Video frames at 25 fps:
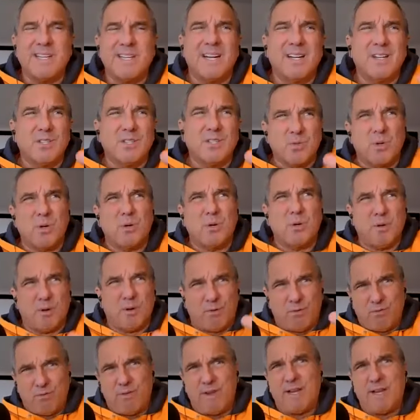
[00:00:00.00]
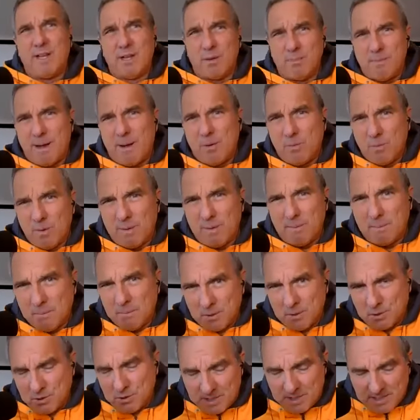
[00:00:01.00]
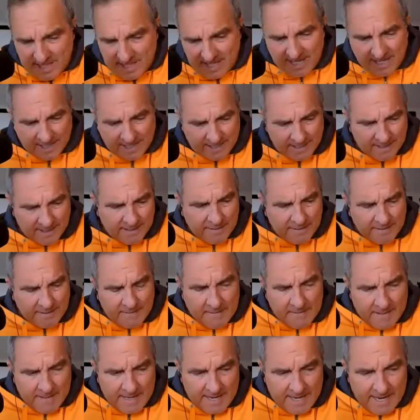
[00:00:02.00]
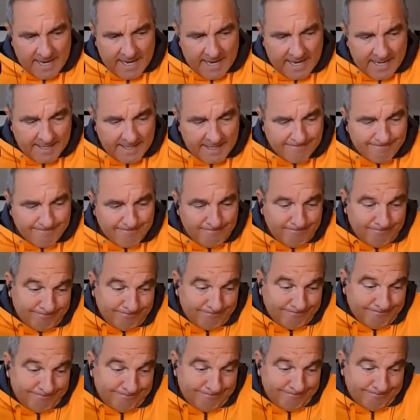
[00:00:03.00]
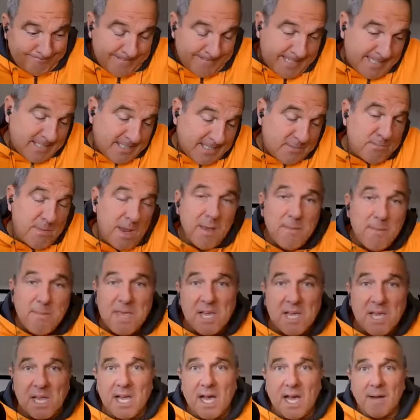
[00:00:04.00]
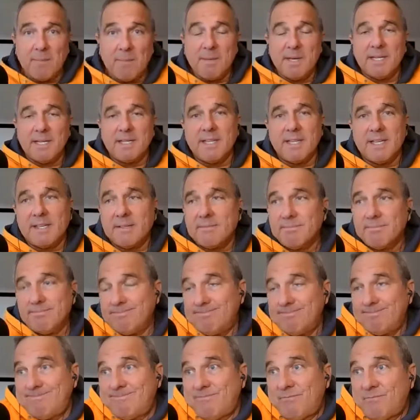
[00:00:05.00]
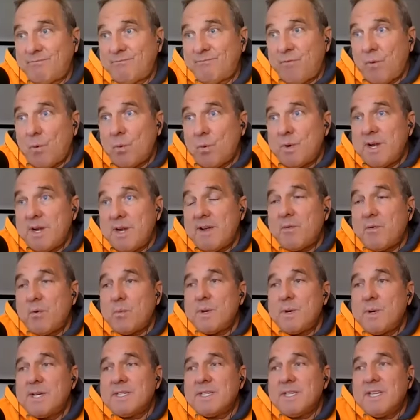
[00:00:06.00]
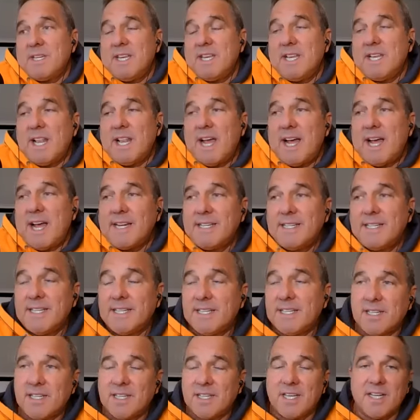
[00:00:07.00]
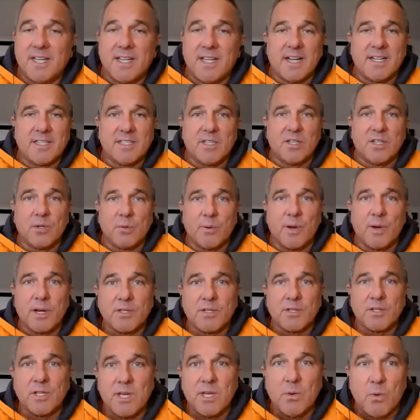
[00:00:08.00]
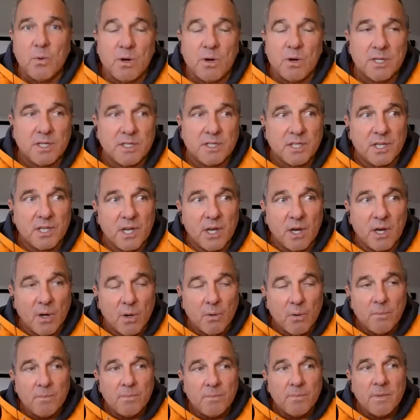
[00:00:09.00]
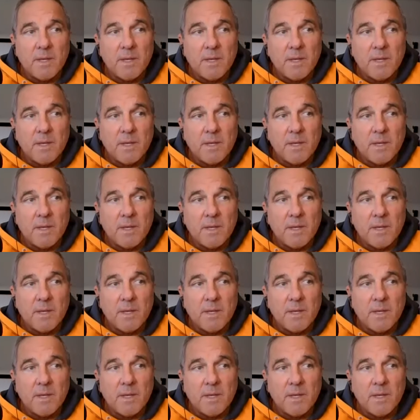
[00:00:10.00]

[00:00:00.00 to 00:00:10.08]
How did Drinkwitz feel about what Bush did? And it's maybe a comment that for whatever reason, Eli didn't think that's the direction he wanted to go.